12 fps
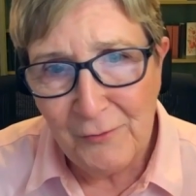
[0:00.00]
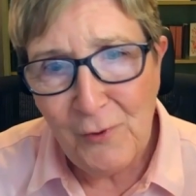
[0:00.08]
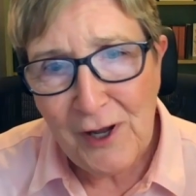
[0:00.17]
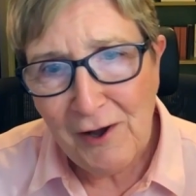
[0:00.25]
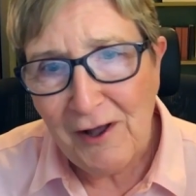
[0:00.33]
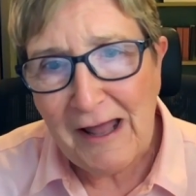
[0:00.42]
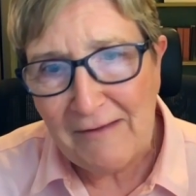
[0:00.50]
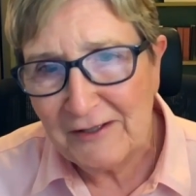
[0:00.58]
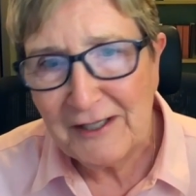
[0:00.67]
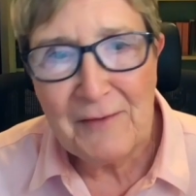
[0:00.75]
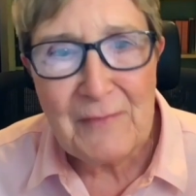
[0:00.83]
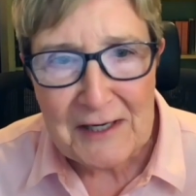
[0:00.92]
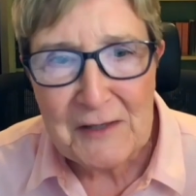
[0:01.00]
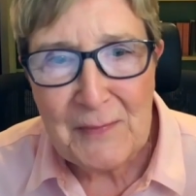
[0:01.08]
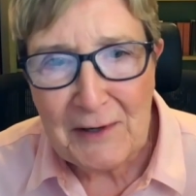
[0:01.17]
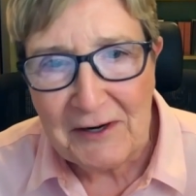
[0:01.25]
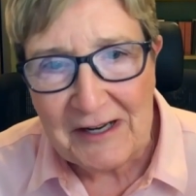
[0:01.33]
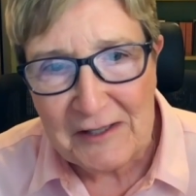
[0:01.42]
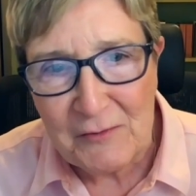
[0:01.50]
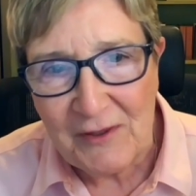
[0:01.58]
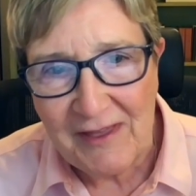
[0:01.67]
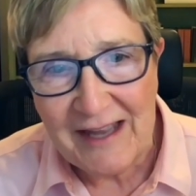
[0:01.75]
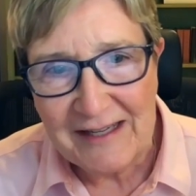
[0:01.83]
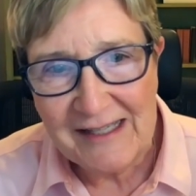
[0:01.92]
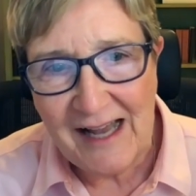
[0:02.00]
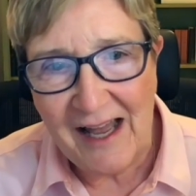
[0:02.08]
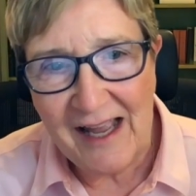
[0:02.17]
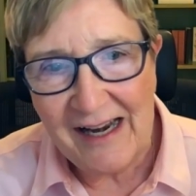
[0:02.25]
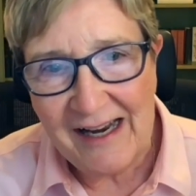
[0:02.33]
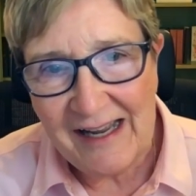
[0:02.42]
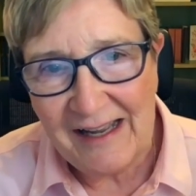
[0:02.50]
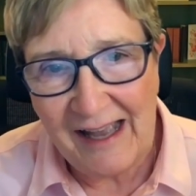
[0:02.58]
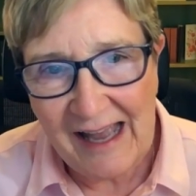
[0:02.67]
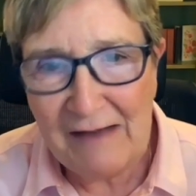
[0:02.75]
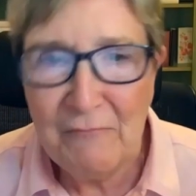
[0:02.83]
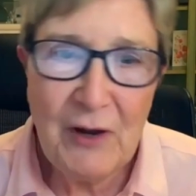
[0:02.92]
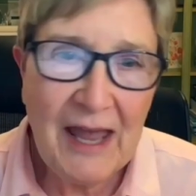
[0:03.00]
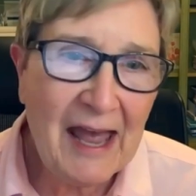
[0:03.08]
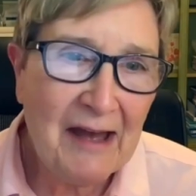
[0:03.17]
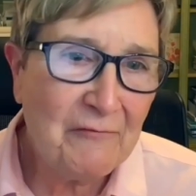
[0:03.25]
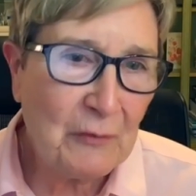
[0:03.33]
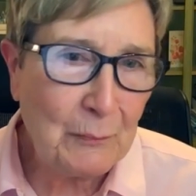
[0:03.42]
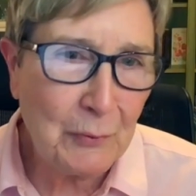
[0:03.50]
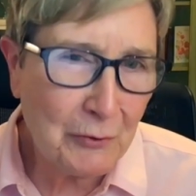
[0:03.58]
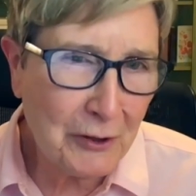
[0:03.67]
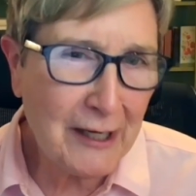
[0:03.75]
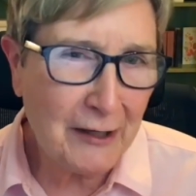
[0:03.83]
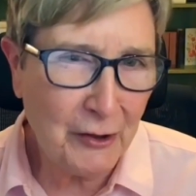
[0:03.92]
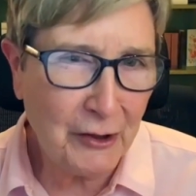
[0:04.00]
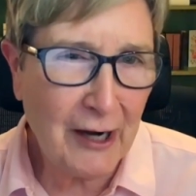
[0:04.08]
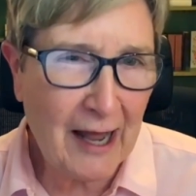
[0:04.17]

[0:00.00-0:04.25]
We all have some experience with anxiety, and we have a pretty good